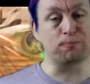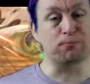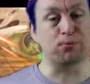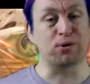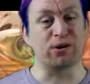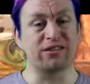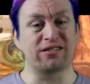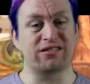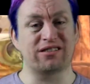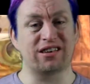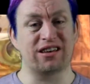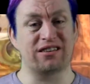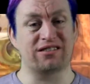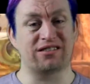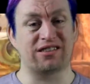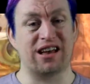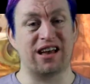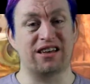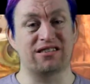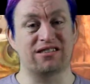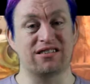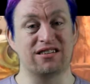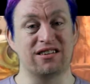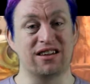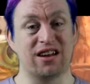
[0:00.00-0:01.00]
Princess
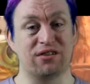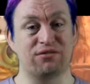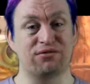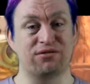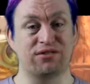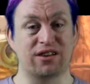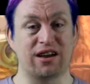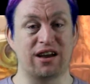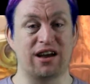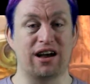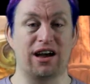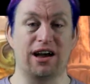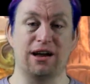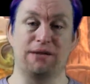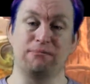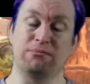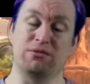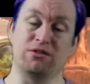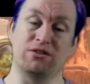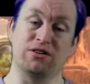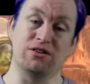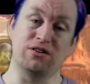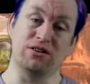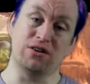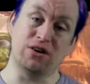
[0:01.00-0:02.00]
has enough time
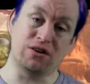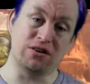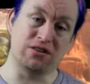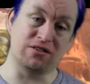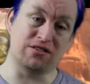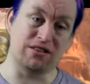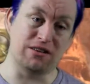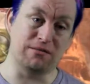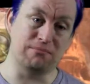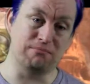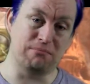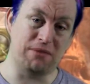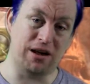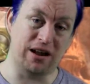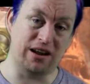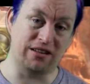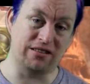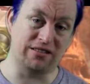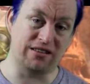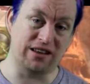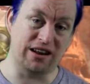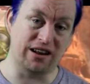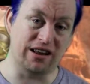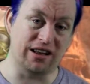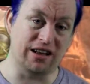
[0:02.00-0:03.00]
to notice him
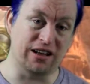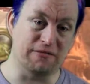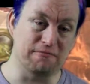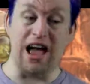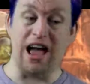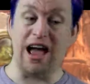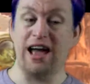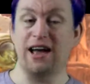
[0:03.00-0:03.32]
meditating.